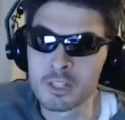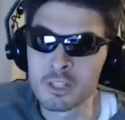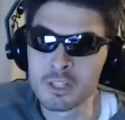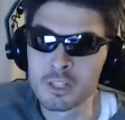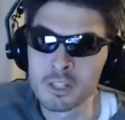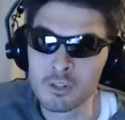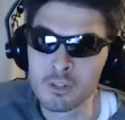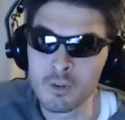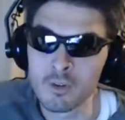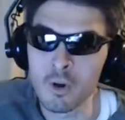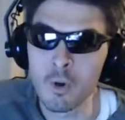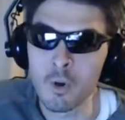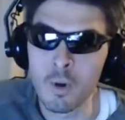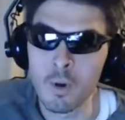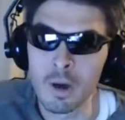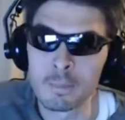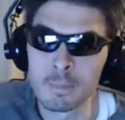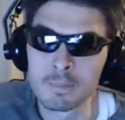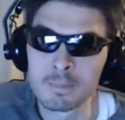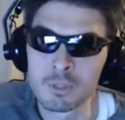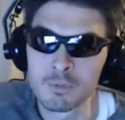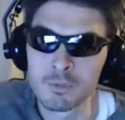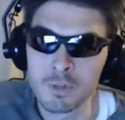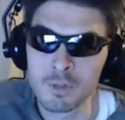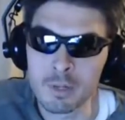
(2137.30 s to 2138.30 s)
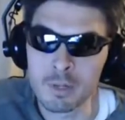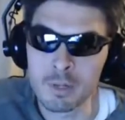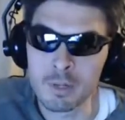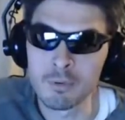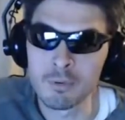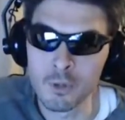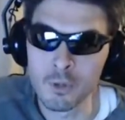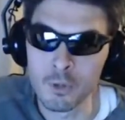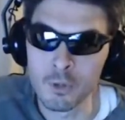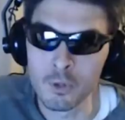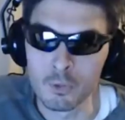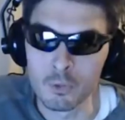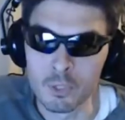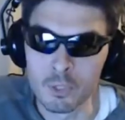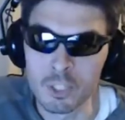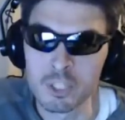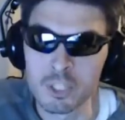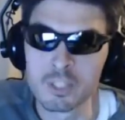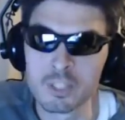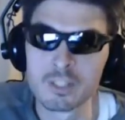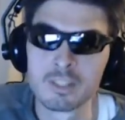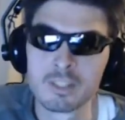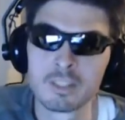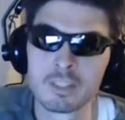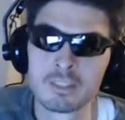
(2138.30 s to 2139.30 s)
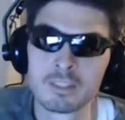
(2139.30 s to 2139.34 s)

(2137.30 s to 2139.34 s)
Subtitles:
grow up to reproduce. Like,